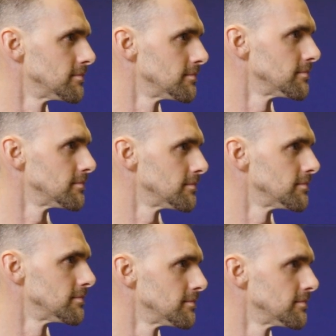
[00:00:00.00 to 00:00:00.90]

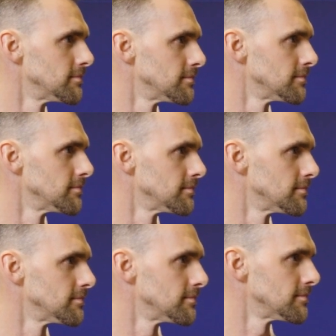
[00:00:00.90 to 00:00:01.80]

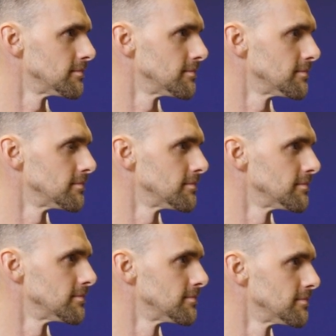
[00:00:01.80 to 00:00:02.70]

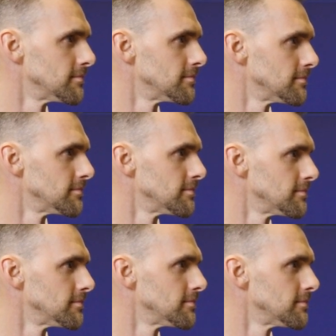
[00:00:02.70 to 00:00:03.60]

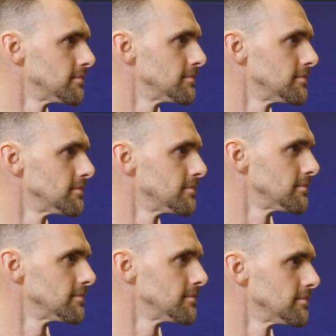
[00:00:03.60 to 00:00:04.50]
(not speaking)